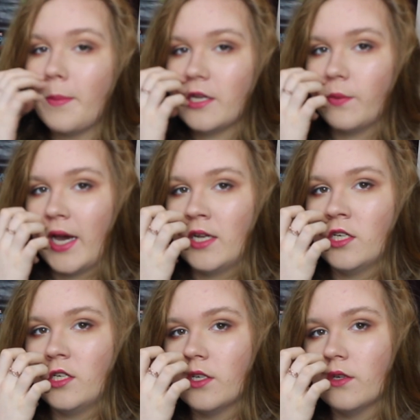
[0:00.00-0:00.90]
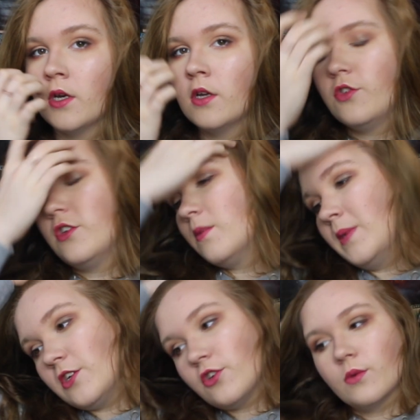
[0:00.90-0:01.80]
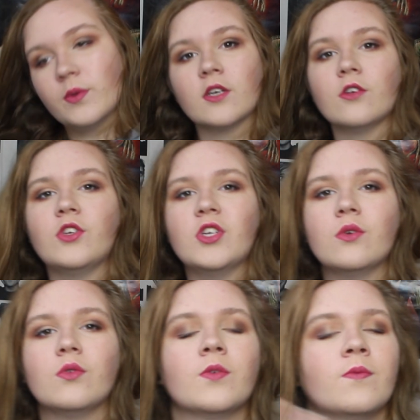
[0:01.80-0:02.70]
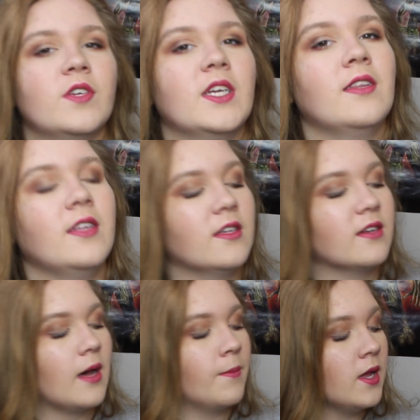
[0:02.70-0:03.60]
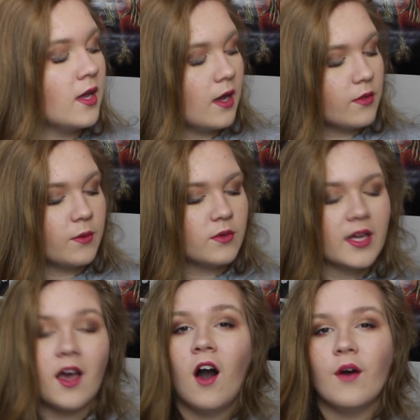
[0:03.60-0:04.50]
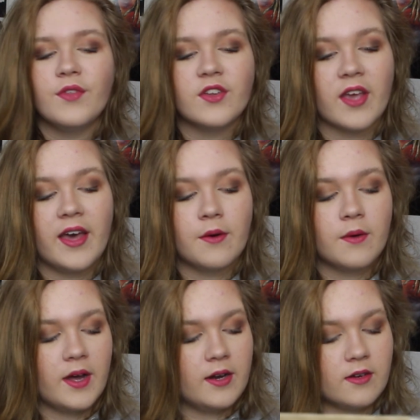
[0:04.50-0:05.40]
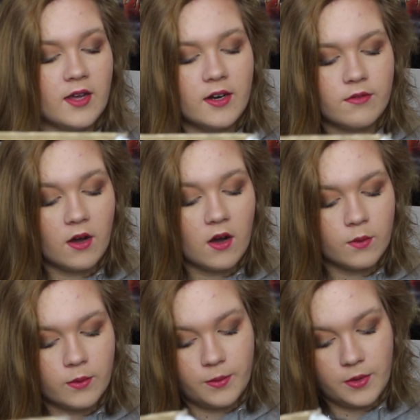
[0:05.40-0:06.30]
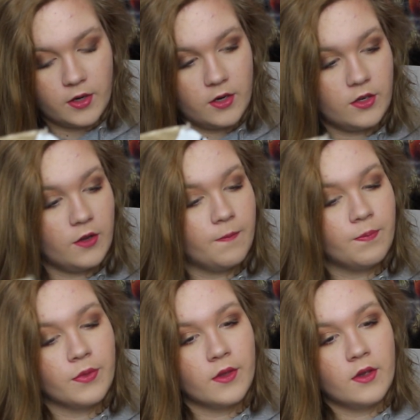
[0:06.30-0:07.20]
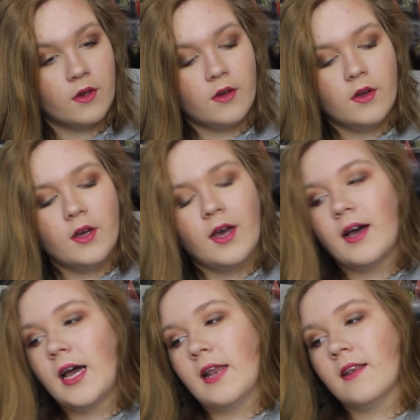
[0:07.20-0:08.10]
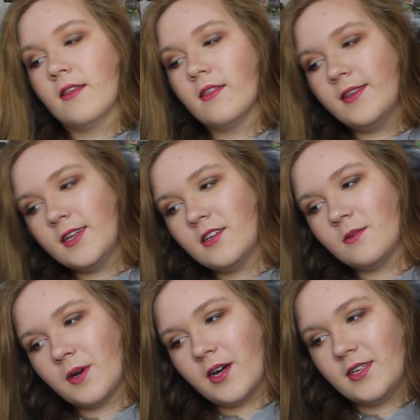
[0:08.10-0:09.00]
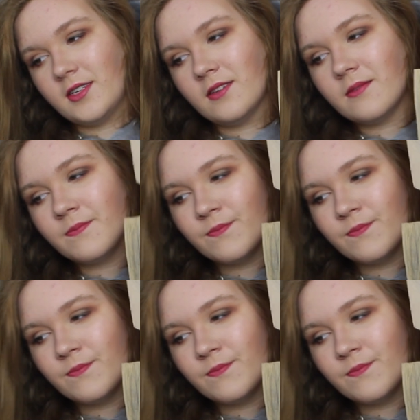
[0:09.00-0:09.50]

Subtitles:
piece we had to do just to make sure we could do something in the exam that was like half the scale and kind of half what we were going to do. And this is what I did.